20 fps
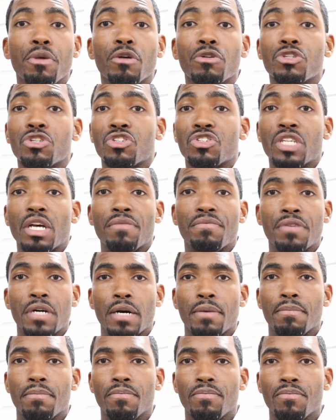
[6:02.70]
build yourself
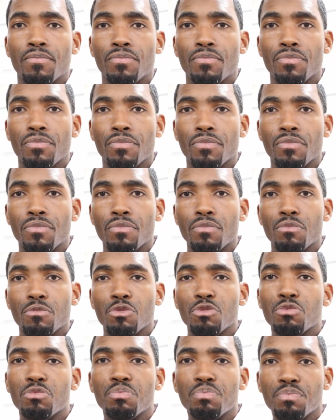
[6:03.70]
up.
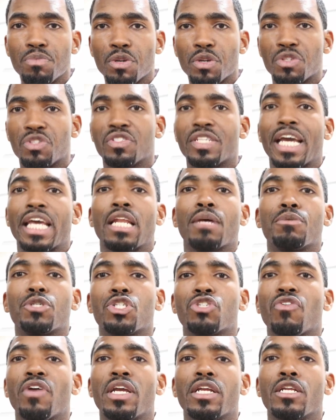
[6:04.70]
You, you can stand up
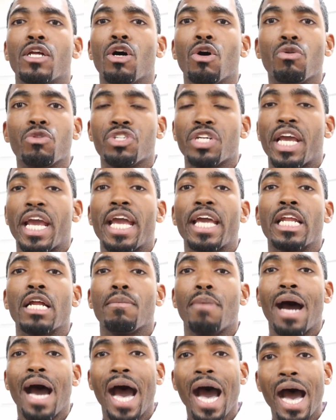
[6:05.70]
straight and hold your head
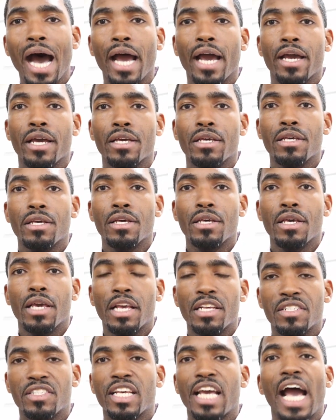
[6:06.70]
up high
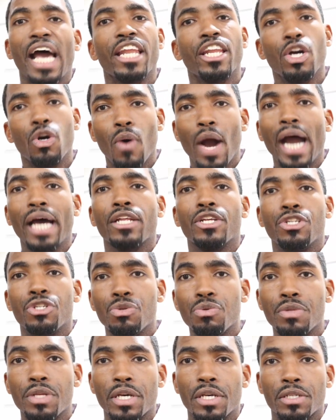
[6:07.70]
and say, I know how to
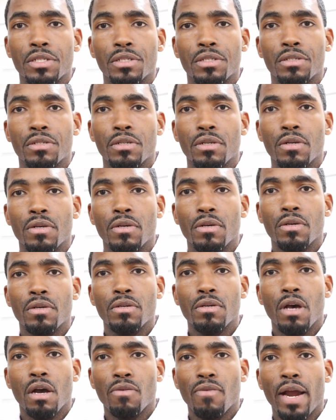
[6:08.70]
do this.
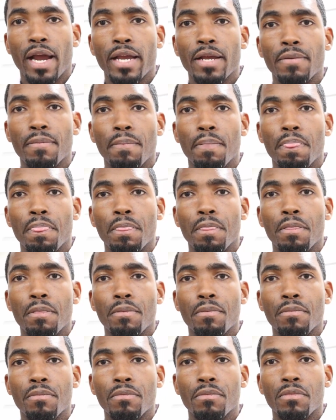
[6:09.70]
All right?
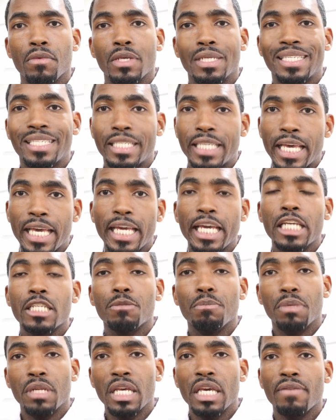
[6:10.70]
Seeing
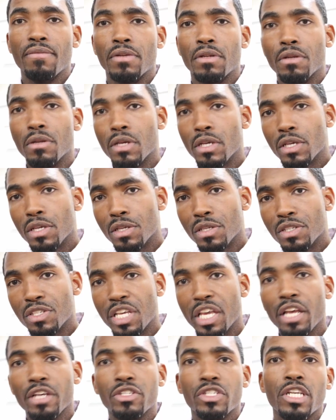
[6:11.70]
is believing.
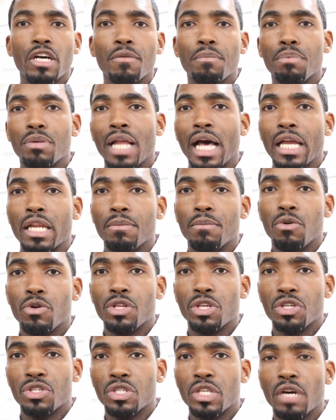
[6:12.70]
See yourself platinum
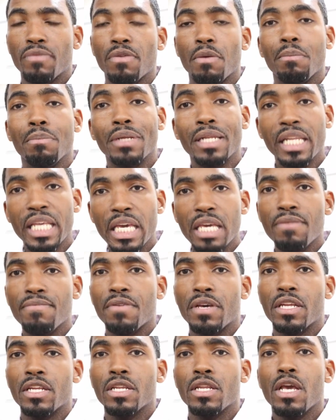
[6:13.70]
on yourself and
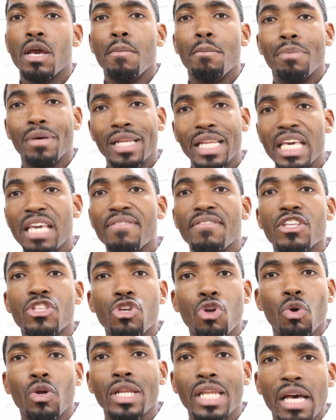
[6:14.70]
believe in, believe in
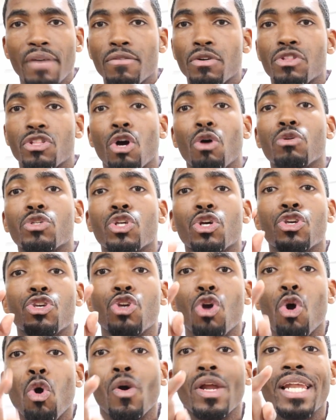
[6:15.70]
your level. Those are
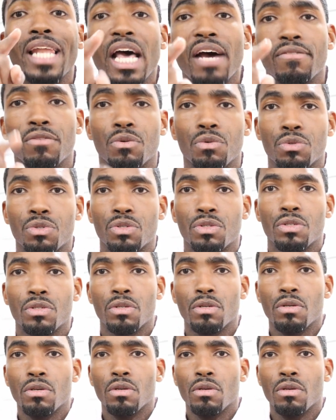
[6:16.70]
your levels.